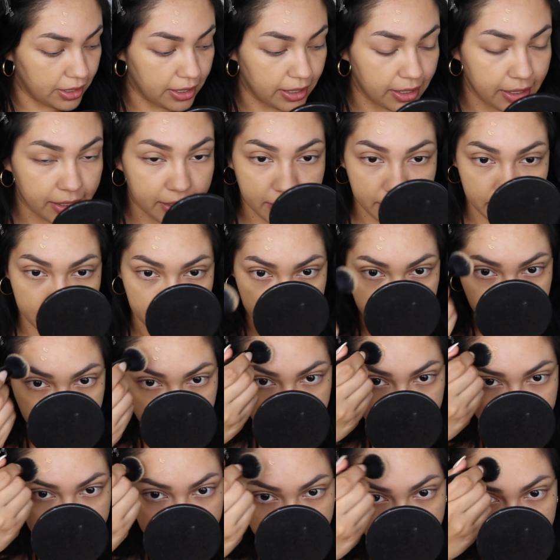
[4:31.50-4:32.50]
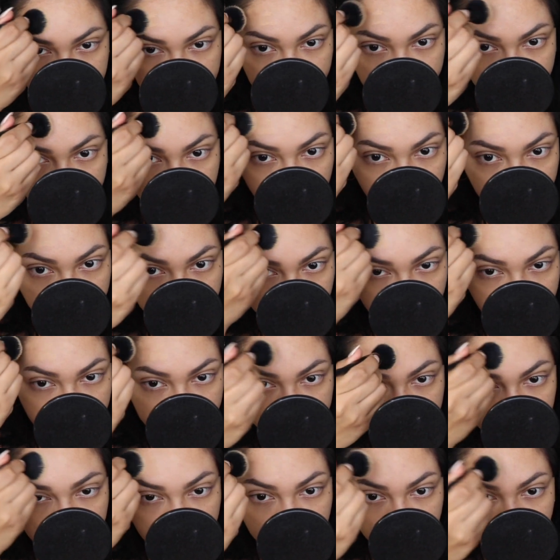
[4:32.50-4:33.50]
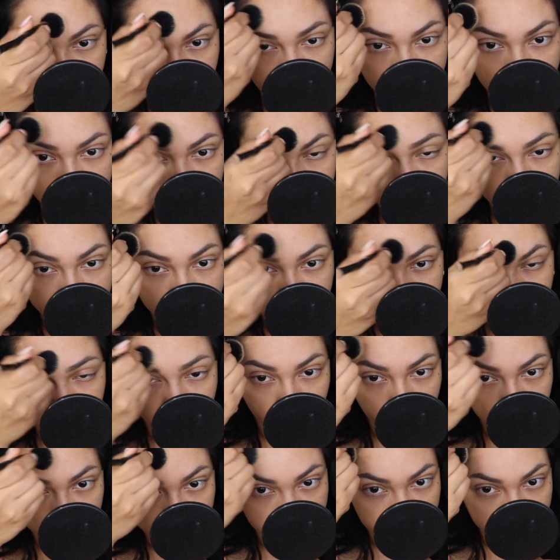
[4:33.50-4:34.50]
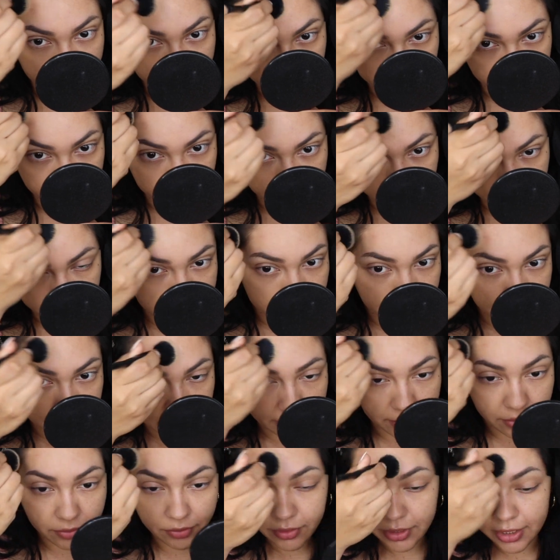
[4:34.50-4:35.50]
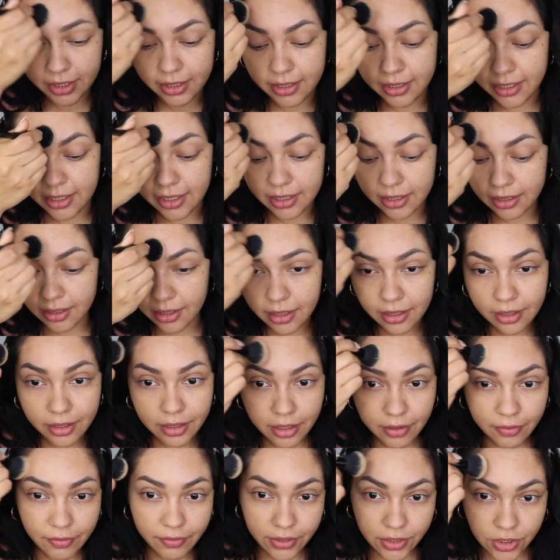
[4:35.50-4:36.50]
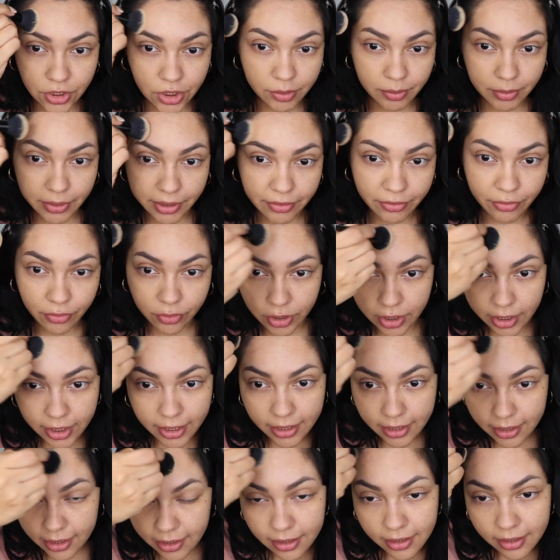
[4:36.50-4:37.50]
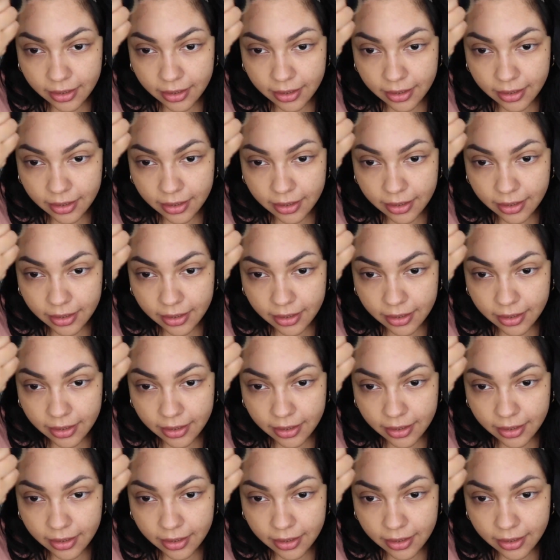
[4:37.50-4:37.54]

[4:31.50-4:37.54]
And let's just kind of, I don't put a lot on my forehead. I don't really need a lot of coverage on my forehead.